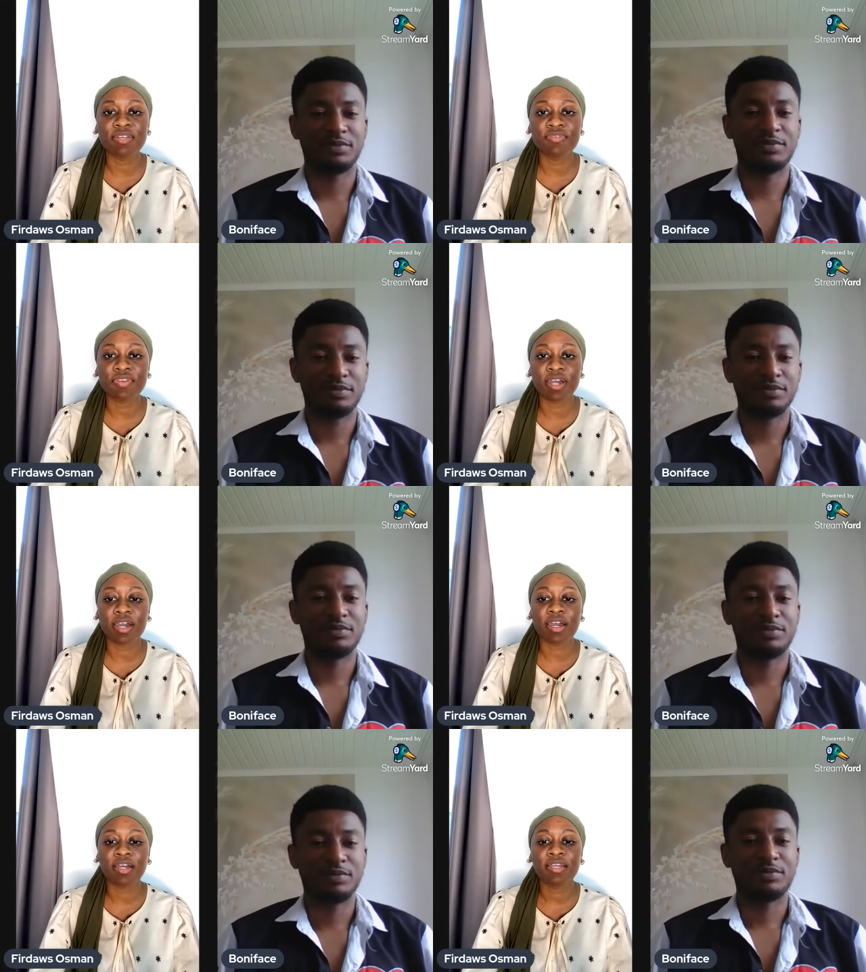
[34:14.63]
Speaker 1: if
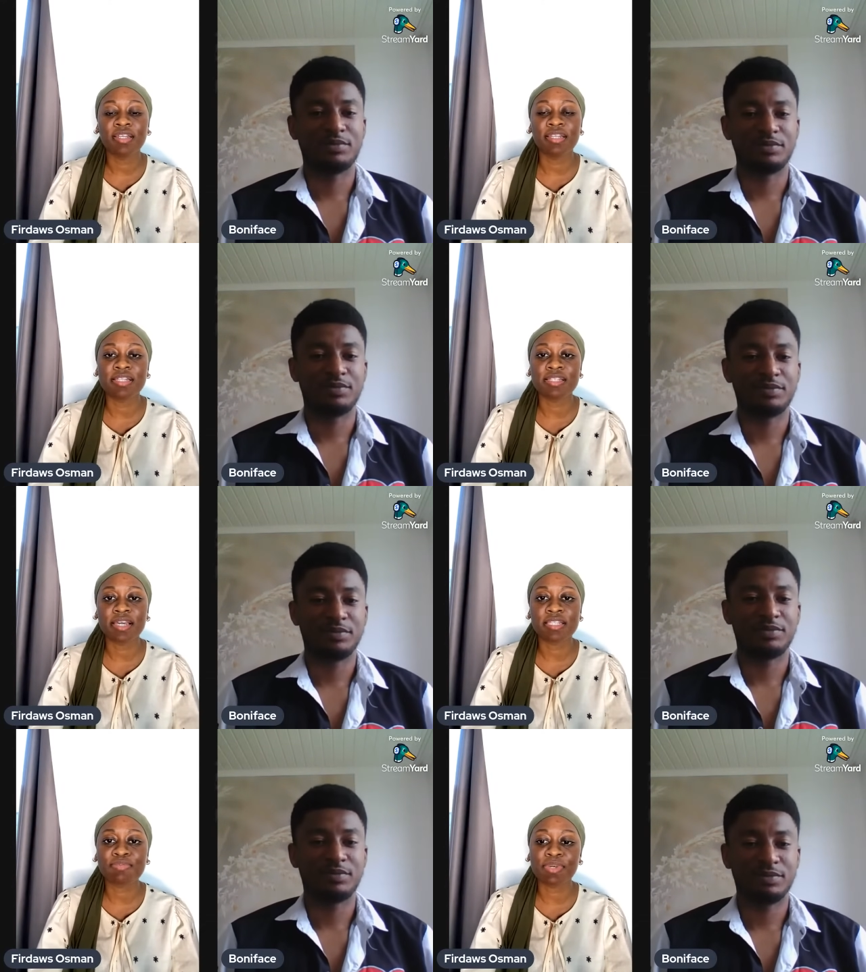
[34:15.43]
you're in the
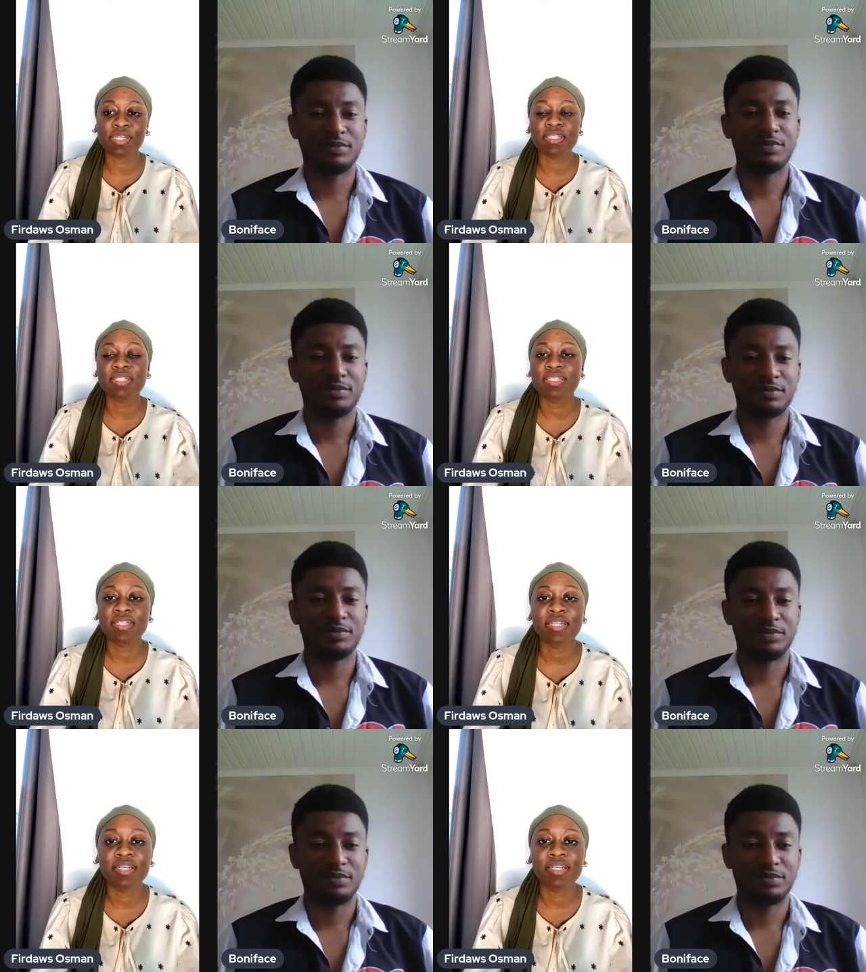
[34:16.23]
tech space.